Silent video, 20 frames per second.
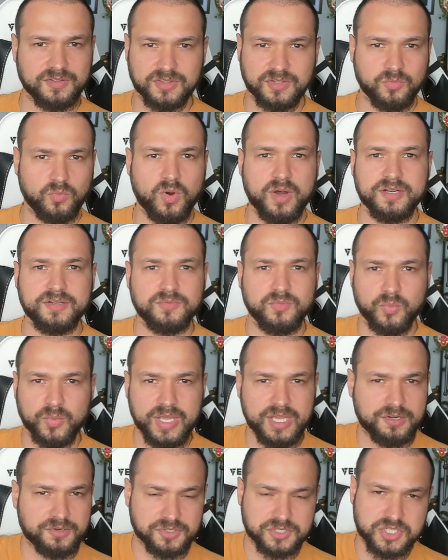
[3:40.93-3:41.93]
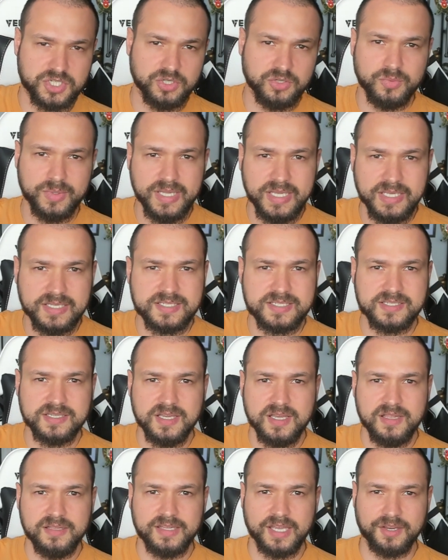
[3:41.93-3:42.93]
1 week or 2 weeks
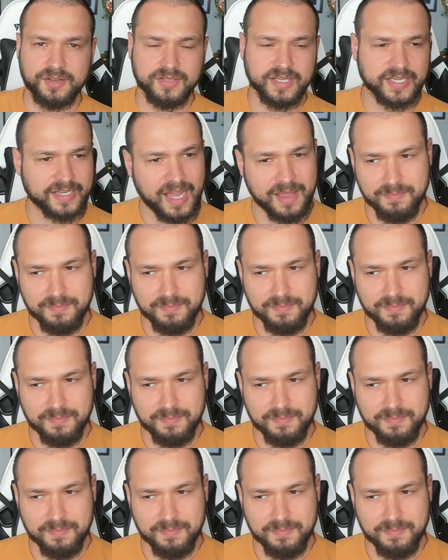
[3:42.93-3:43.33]
that you're like,